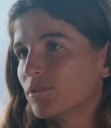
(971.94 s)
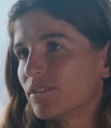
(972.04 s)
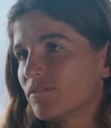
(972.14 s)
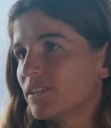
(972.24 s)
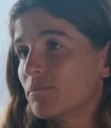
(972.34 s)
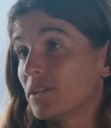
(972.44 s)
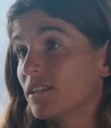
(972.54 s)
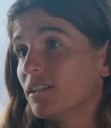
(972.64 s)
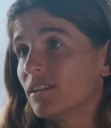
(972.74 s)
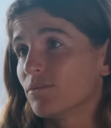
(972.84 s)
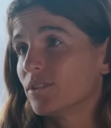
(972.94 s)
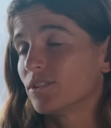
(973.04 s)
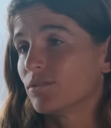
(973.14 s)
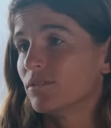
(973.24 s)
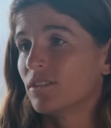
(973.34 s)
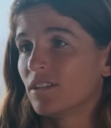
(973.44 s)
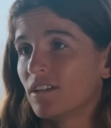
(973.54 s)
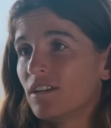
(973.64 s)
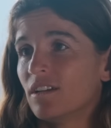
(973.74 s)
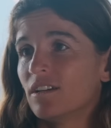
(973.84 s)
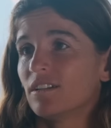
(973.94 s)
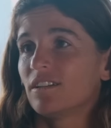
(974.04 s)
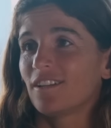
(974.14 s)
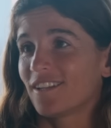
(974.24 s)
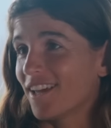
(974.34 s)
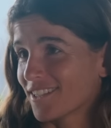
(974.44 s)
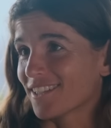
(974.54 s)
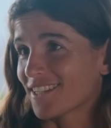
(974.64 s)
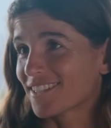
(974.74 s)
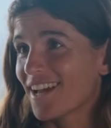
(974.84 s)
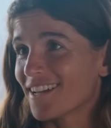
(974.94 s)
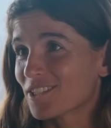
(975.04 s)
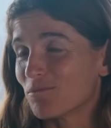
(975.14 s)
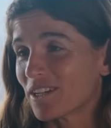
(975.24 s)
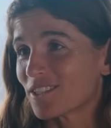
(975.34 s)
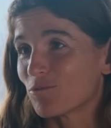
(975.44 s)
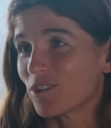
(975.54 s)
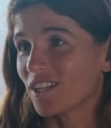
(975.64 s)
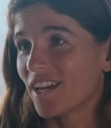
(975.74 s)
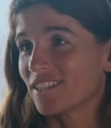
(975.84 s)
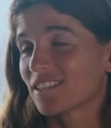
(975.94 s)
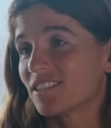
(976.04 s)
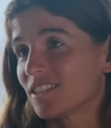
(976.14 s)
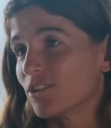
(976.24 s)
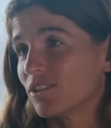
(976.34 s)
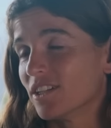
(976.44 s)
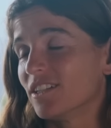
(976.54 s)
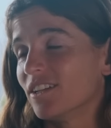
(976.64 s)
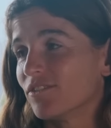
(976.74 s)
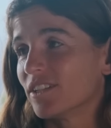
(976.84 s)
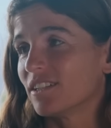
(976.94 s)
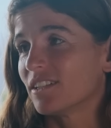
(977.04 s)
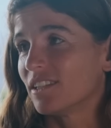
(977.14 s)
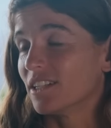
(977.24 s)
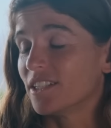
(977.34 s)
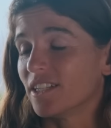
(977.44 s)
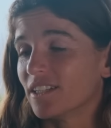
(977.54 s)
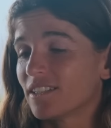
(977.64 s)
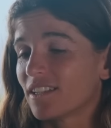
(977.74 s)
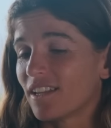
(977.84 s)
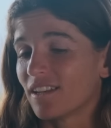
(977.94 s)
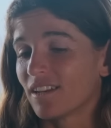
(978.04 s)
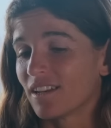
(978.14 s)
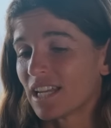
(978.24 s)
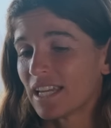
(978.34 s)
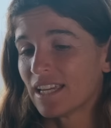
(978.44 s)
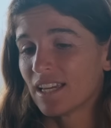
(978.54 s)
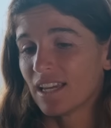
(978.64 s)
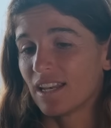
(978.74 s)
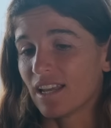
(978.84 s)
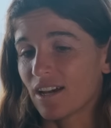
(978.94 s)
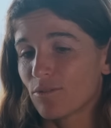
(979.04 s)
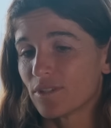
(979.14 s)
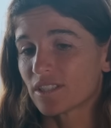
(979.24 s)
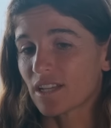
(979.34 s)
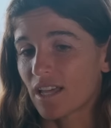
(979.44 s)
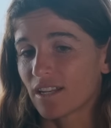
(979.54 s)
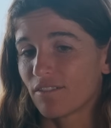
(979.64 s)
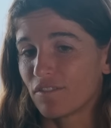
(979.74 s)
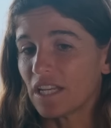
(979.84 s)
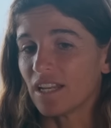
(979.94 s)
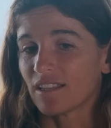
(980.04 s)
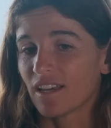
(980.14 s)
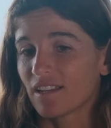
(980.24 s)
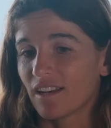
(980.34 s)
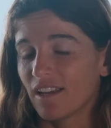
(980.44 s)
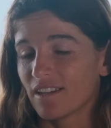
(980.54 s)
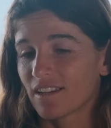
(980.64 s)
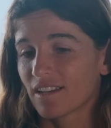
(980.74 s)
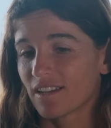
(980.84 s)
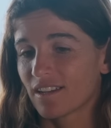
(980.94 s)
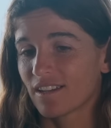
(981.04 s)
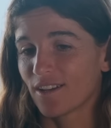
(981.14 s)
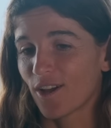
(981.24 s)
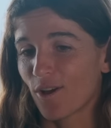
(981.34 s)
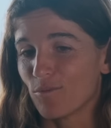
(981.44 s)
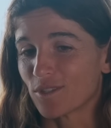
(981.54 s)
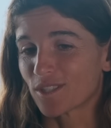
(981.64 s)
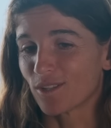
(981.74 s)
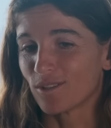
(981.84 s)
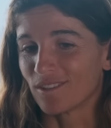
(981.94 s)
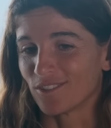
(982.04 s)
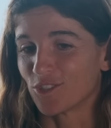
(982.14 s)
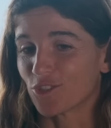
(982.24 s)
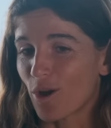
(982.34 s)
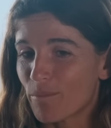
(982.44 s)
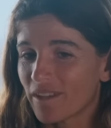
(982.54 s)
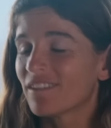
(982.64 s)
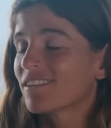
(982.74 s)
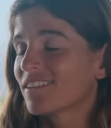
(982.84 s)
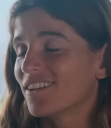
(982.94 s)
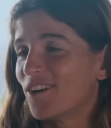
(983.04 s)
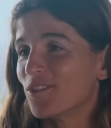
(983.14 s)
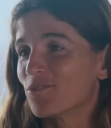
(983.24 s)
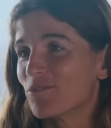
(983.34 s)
if in the beginning we do last, because we're like still learning it. And now we started feeling that like we're still dropping on the